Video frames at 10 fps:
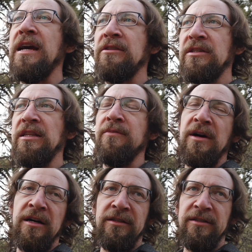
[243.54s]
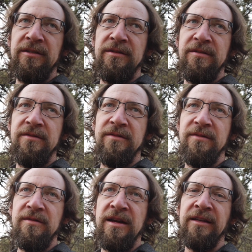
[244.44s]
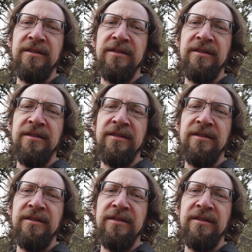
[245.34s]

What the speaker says: outside the box and